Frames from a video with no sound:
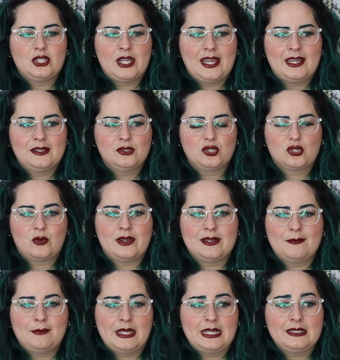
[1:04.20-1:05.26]
changed
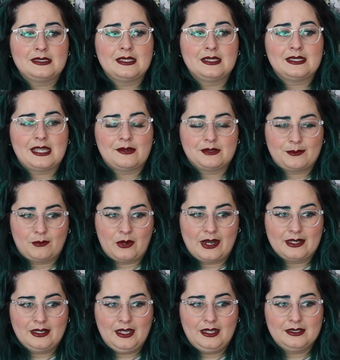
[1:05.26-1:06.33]
quite a bit since I was
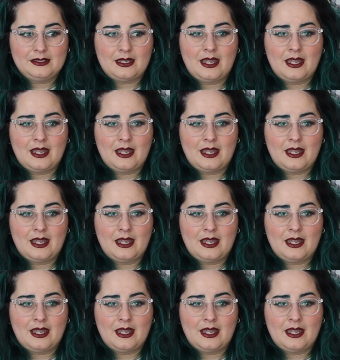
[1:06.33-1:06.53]
pregnant.